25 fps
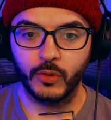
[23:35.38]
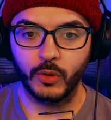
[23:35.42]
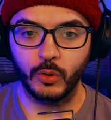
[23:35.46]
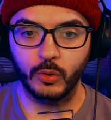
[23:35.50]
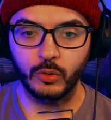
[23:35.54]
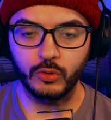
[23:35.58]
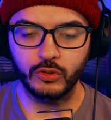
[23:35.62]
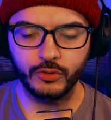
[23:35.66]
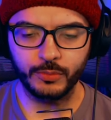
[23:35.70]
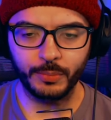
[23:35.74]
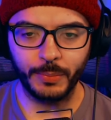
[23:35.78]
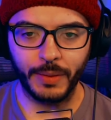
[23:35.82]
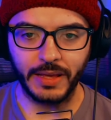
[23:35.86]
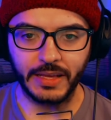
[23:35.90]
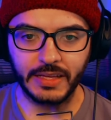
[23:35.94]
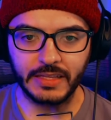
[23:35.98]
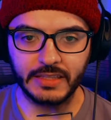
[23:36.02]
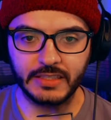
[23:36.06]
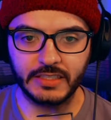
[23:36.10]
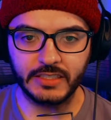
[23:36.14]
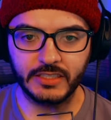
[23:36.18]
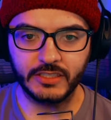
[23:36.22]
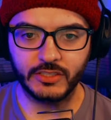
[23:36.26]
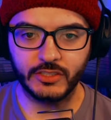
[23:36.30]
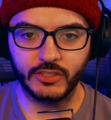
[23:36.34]
Who's making
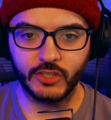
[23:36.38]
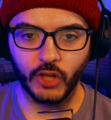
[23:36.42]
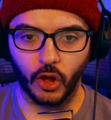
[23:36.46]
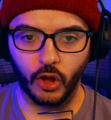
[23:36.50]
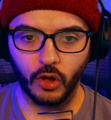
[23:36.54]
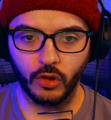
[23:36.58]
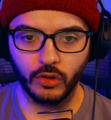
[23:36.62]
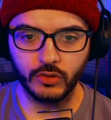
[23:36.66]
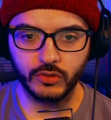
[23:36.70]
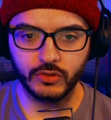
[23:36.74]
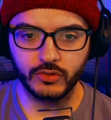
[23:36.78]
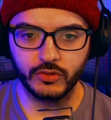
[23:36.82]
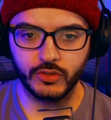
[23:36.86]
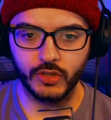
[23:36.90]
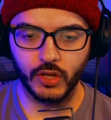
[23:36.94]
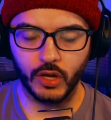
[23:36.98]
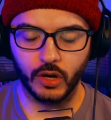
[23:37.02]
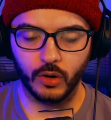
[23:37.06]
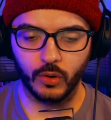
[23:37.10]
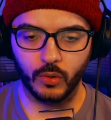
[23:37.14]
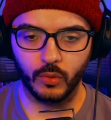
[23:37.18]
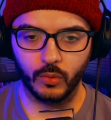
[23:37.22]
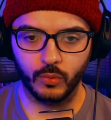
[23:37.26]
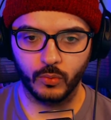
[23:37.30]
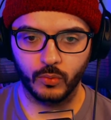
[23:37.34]
these dolls
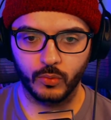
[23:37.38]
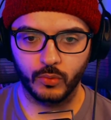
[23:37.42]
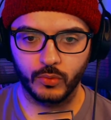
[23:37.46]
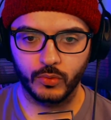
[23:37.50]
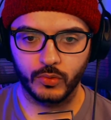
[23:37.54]
though?